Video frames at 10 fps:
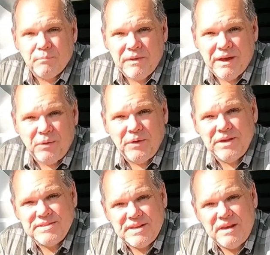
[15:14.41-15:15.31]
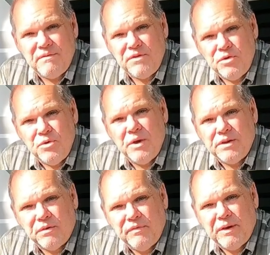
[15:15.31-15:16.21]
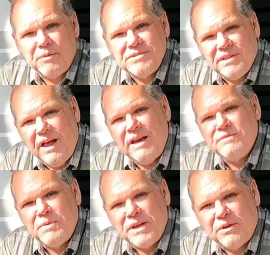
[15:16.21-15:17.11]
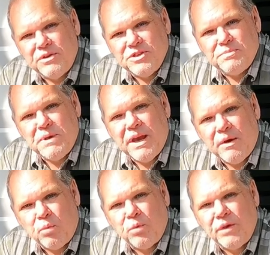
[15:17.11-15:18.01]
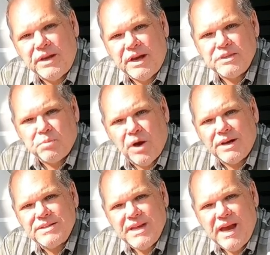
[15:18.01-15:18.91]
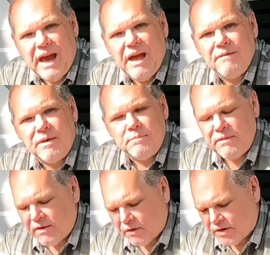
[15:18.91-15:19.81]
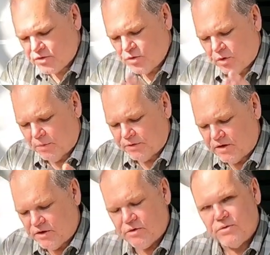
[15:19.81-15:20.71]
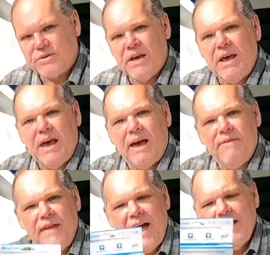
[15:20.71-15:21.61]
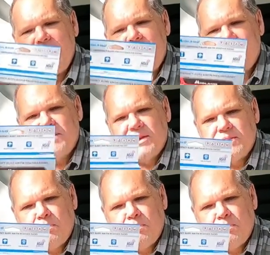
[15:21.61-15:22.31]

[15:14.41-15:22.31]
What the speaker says: not only save you and your family's lives, but it could just be a really nice product to have and be very enjoyable to use. And that is this